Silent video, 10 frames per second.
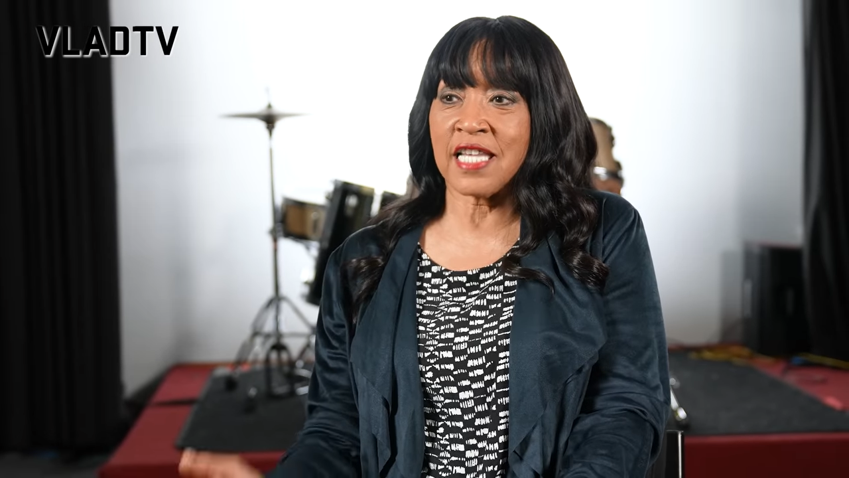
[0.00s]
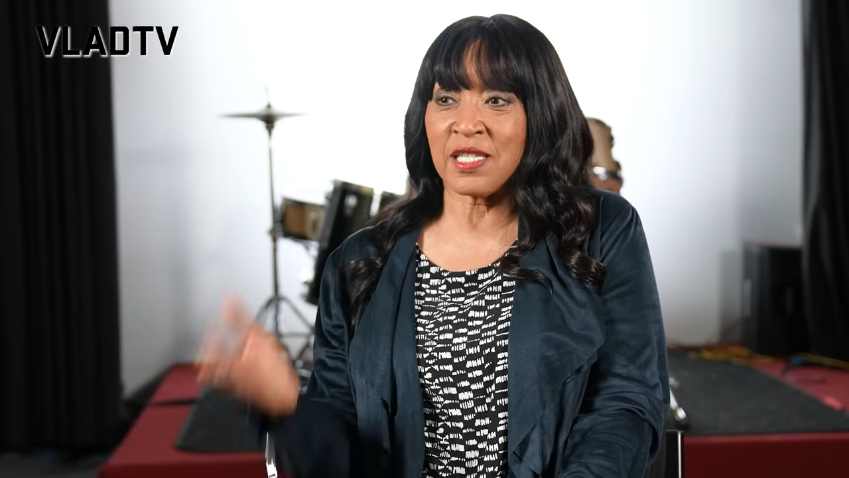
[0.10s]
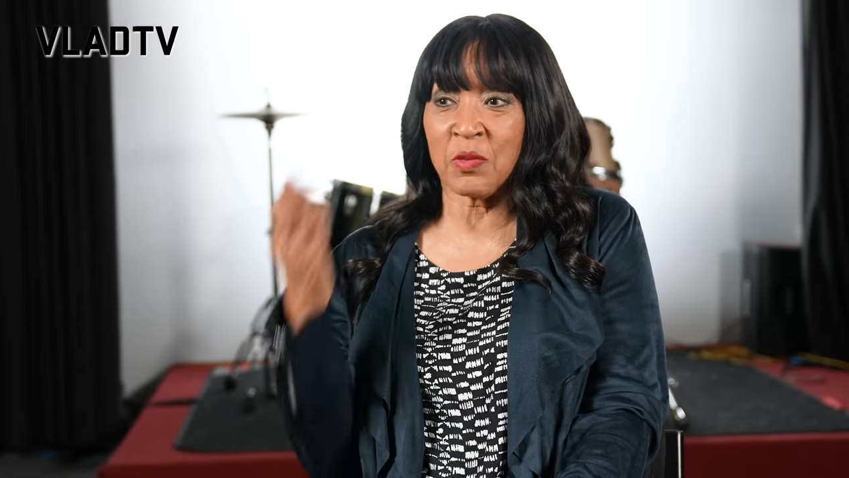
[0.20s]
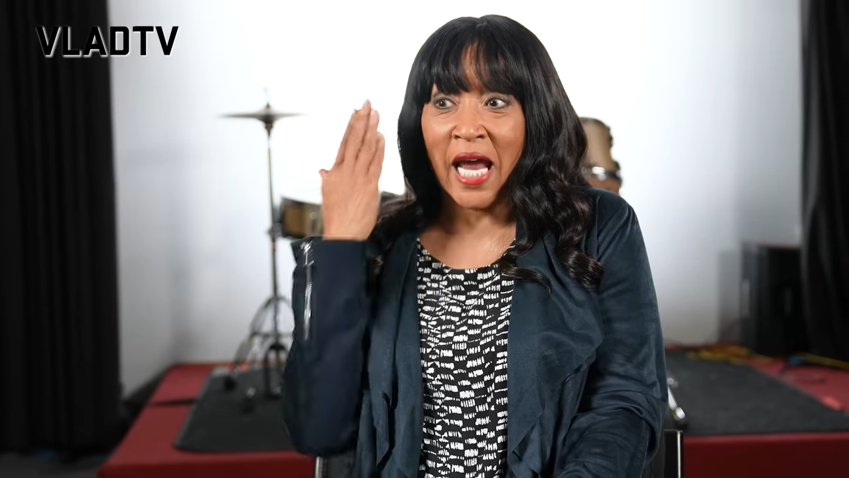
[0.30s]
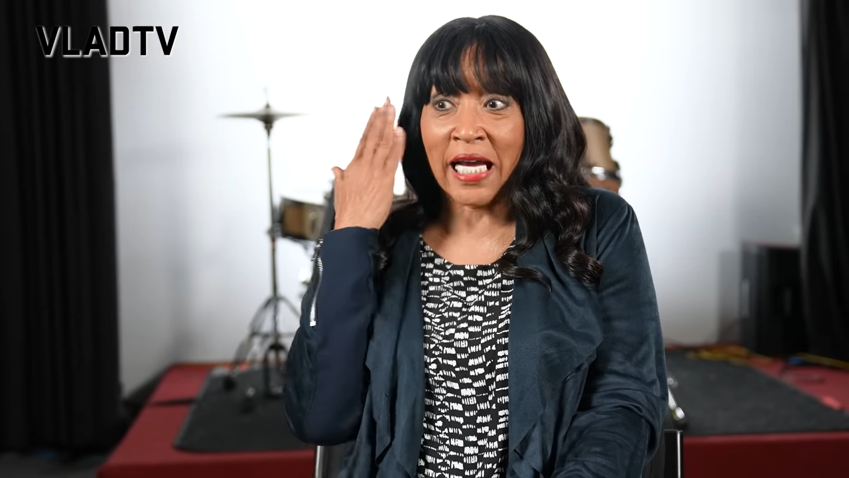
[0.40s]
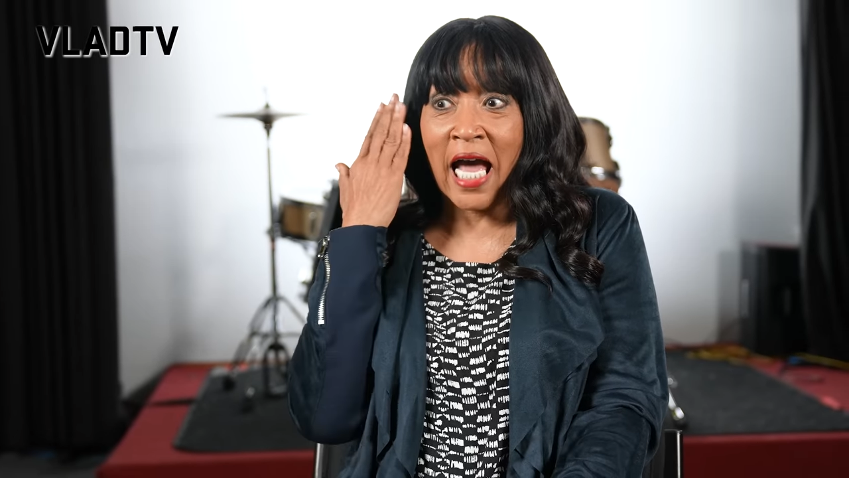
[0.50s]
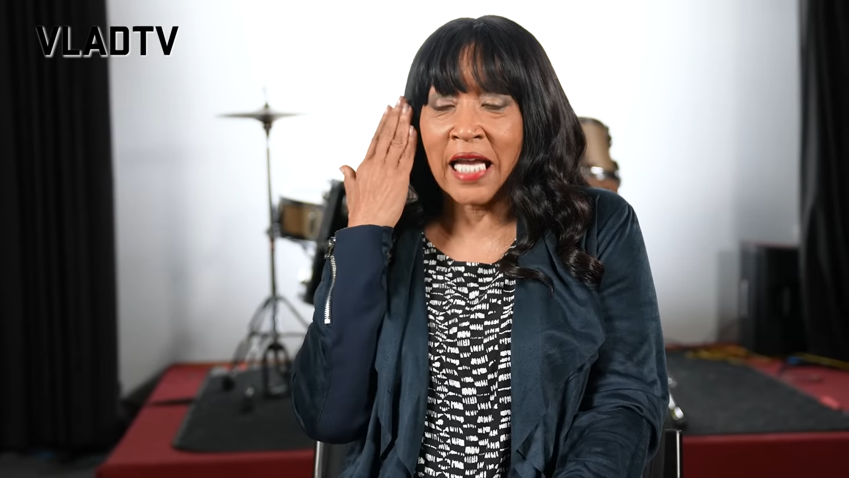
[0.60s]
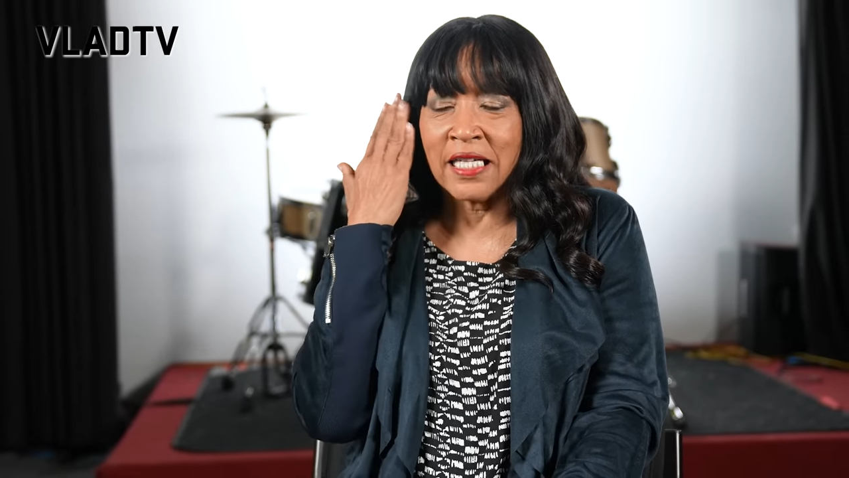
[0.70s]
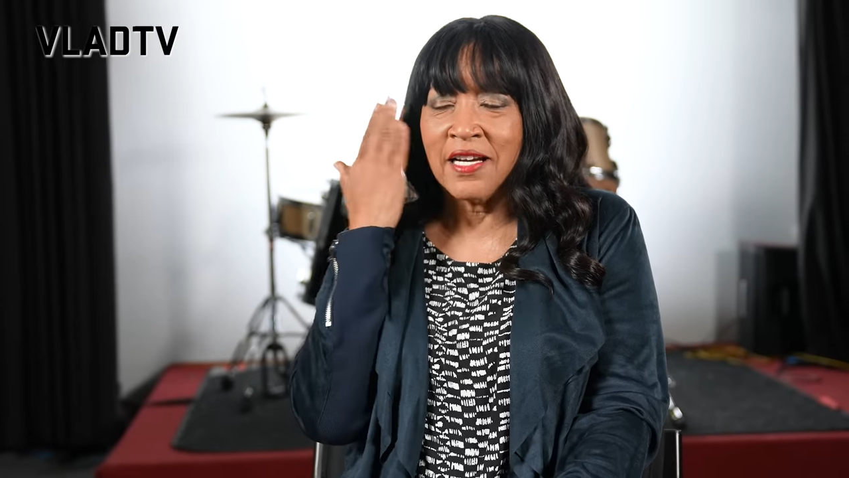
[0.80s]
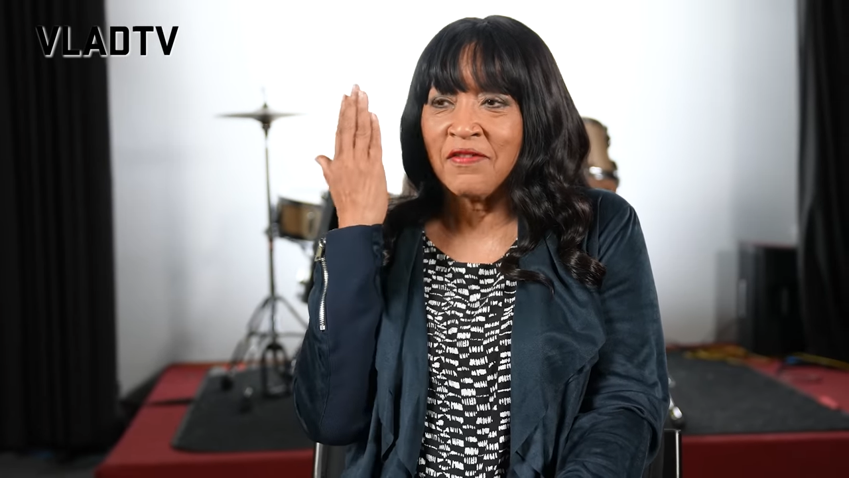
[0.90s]
That's when I
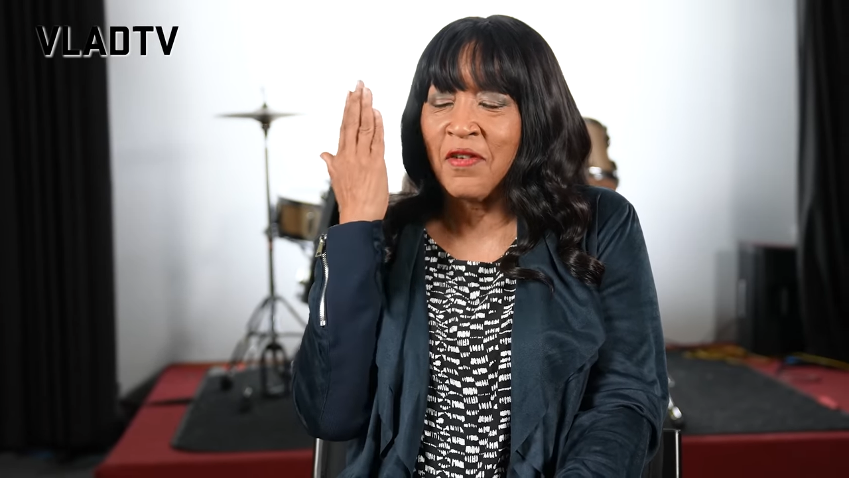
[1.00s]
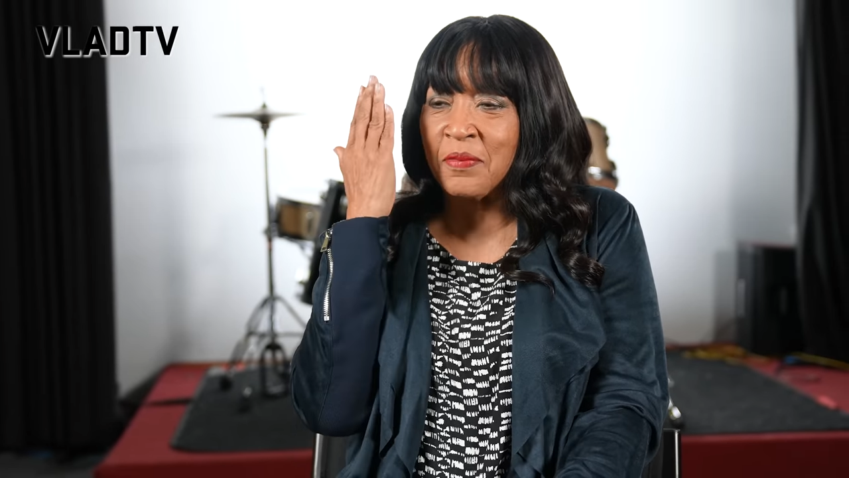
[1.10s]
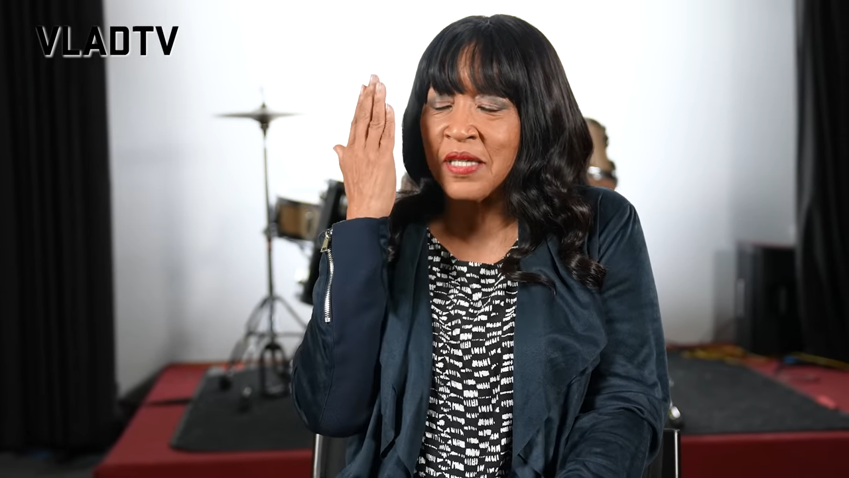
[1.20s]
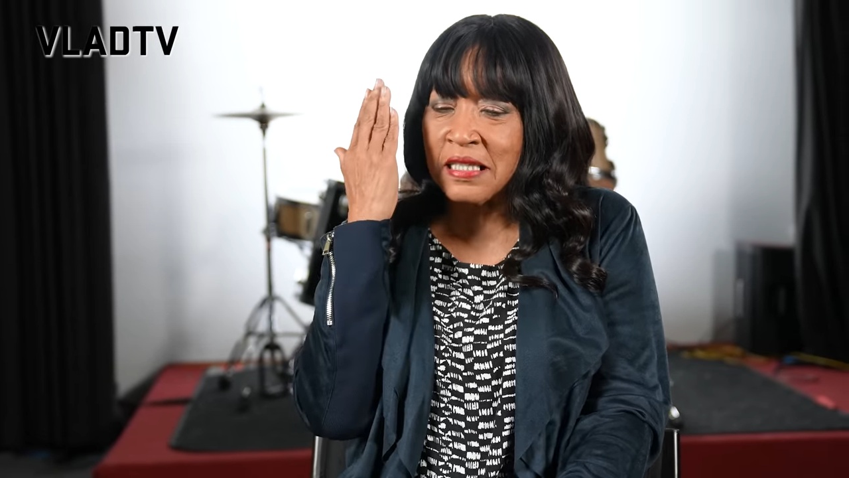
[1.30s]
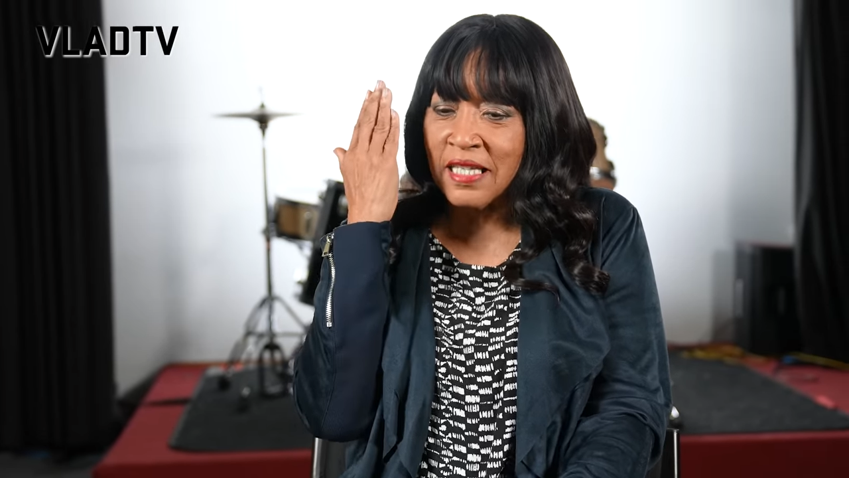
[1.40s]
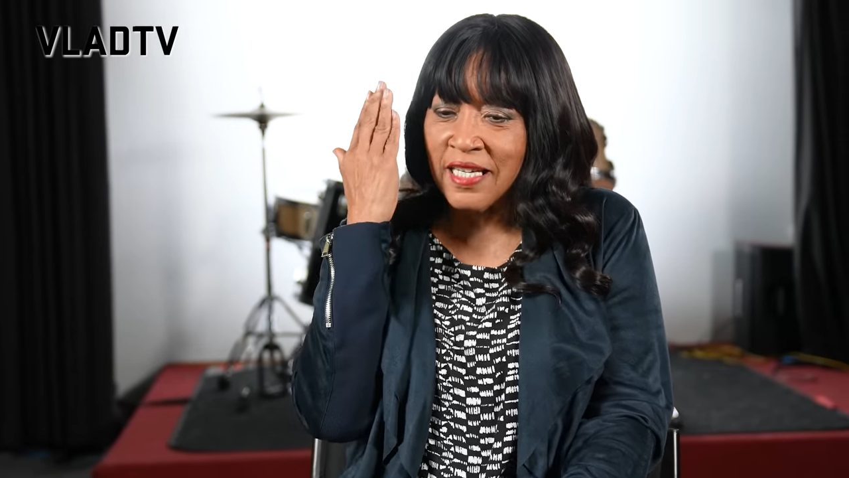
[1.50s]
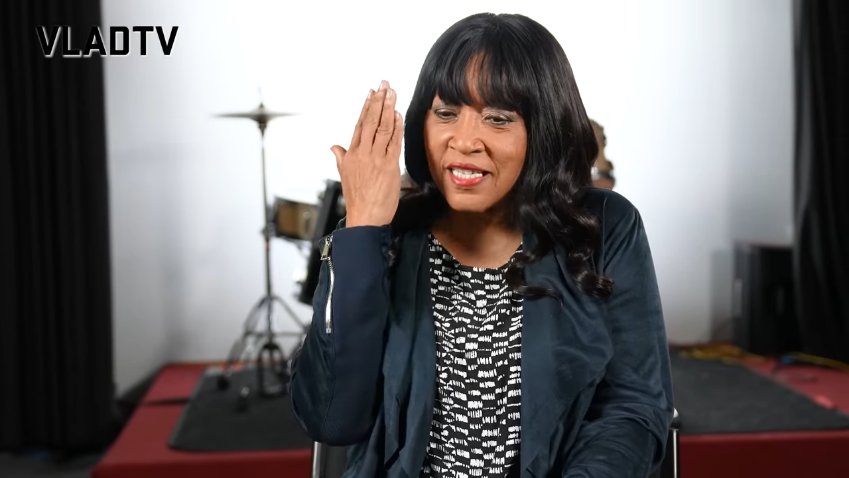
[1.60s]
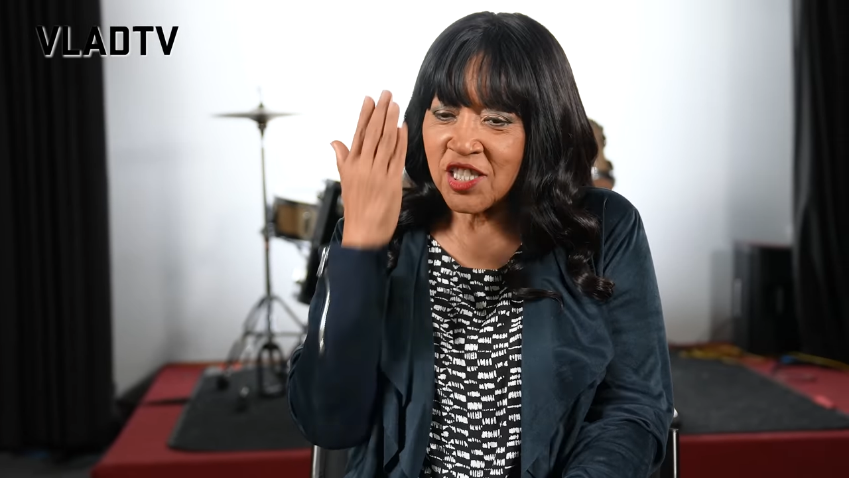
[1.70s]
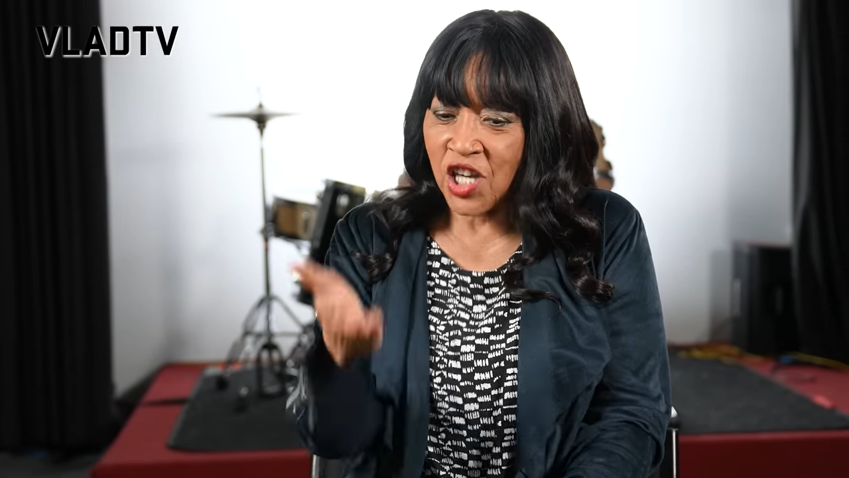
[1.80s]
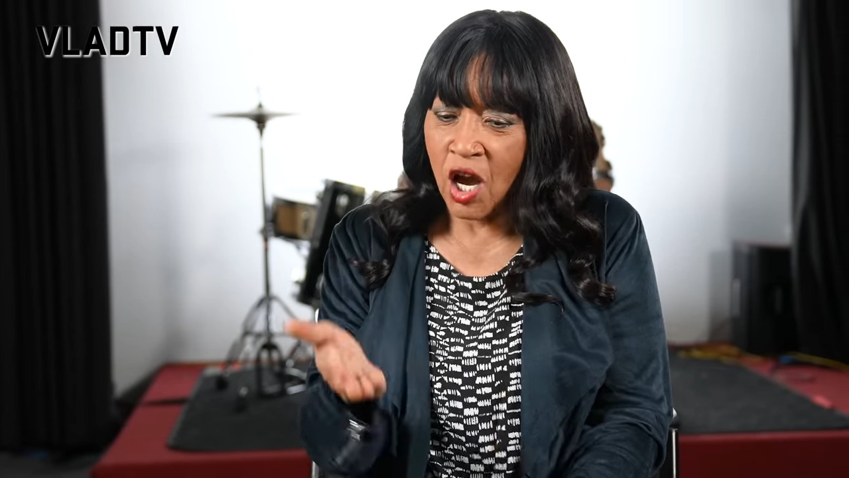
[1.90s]
got it from the
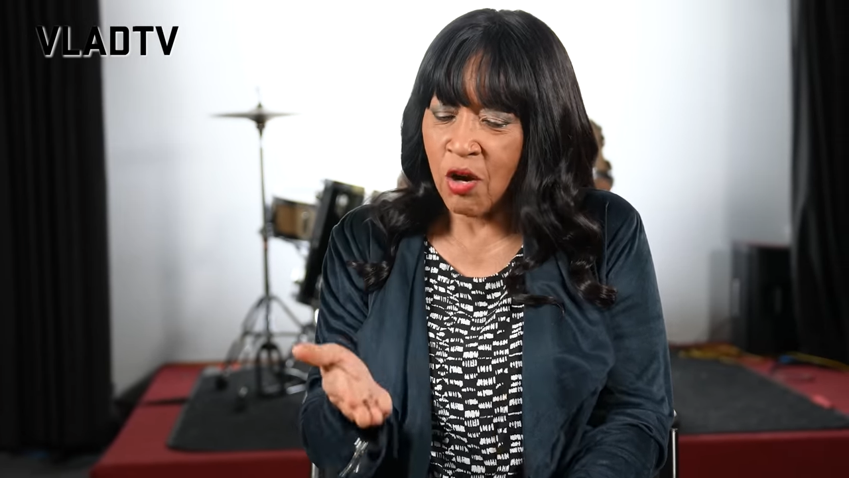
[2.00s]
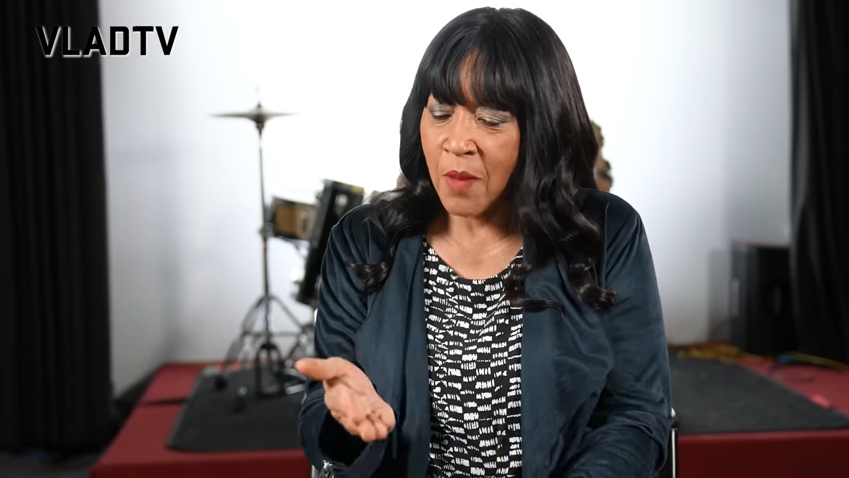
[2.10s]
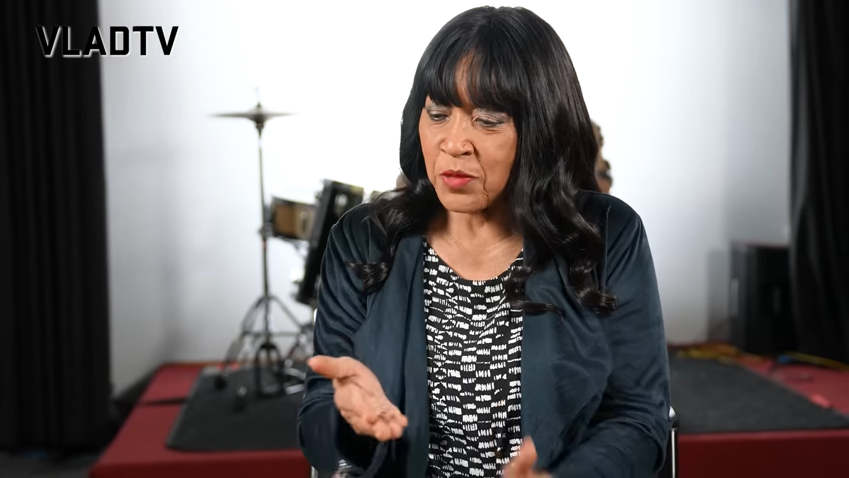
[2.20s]
show.